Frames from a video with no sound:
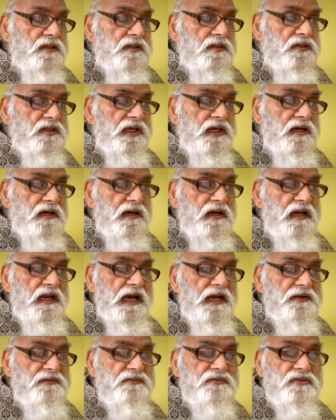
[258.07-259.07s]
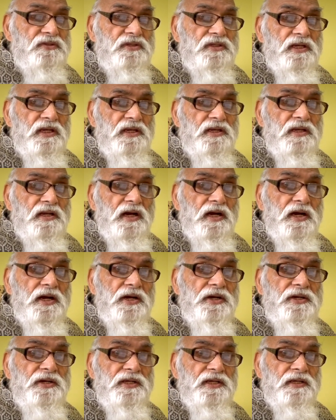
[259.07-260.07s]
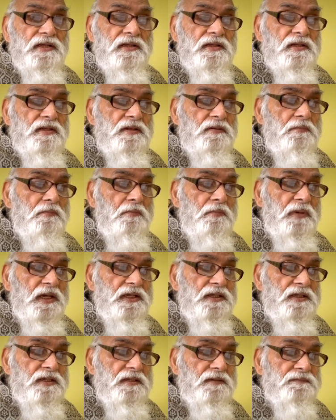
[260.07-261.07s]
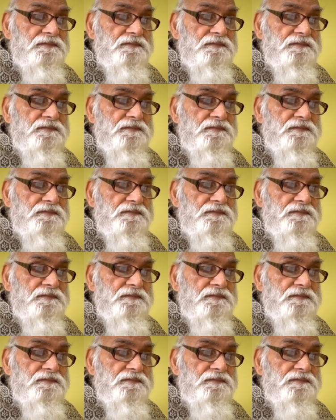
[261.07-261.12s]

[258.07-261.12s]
their lives in earning money.